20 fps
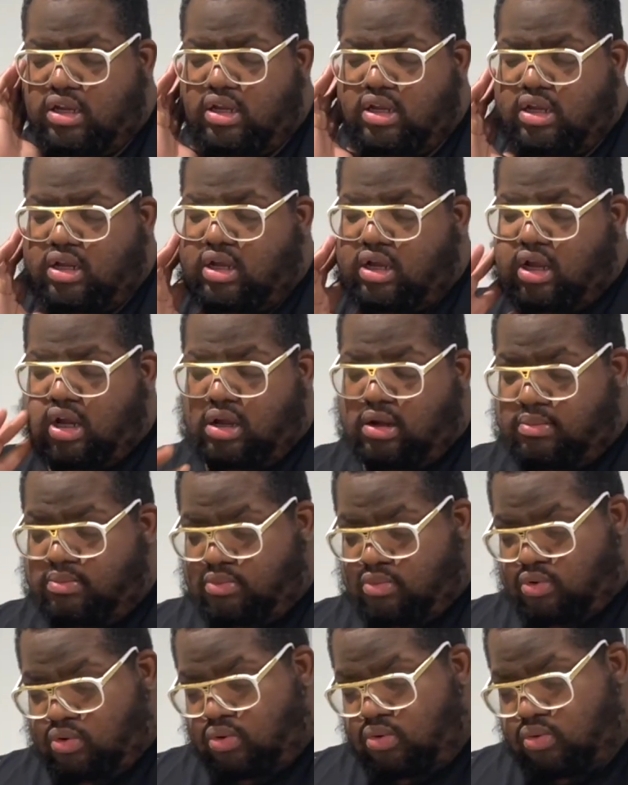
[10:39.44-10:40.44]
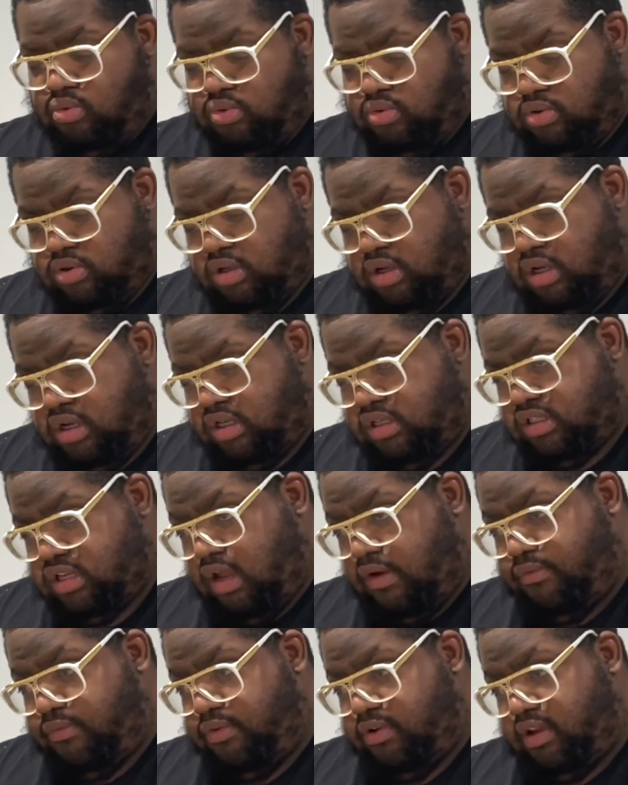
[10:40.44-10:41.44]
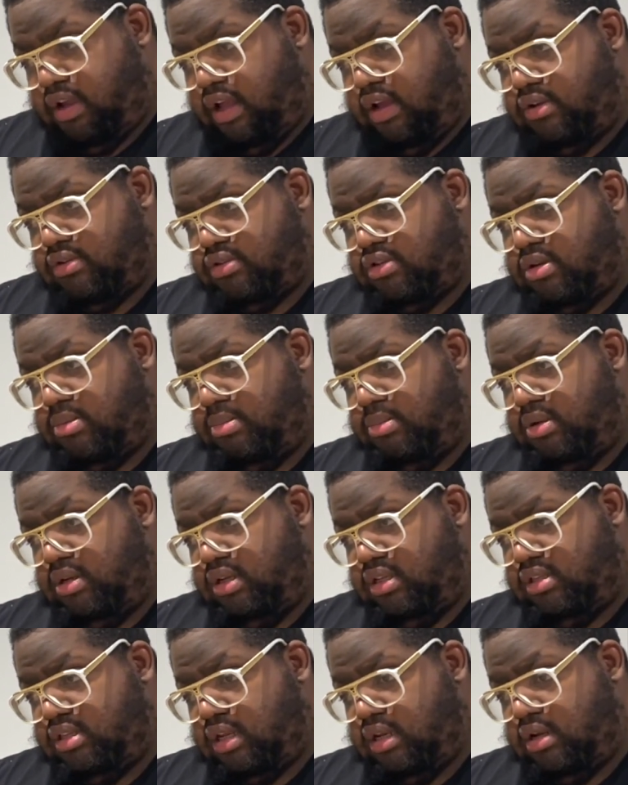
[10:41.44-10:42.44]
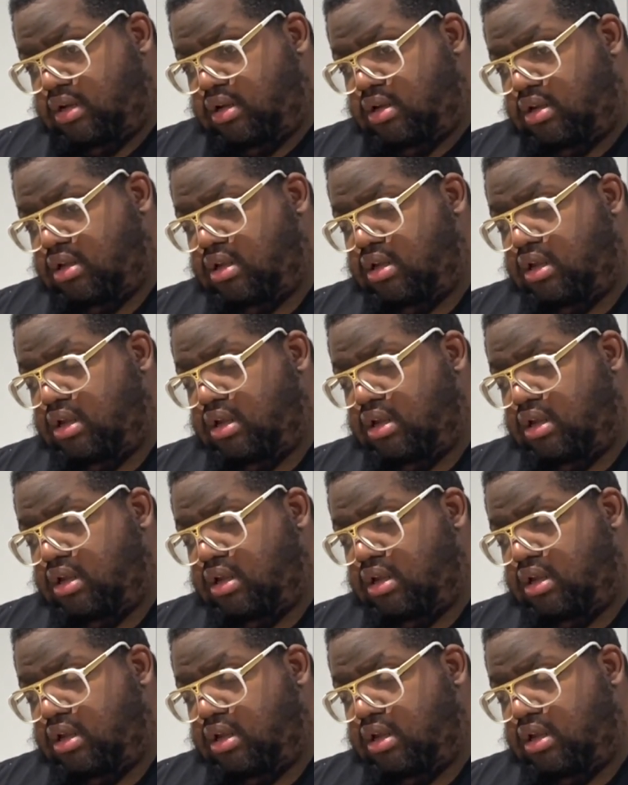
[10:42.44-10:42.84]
Yeah. Called Southwick House Community Centre,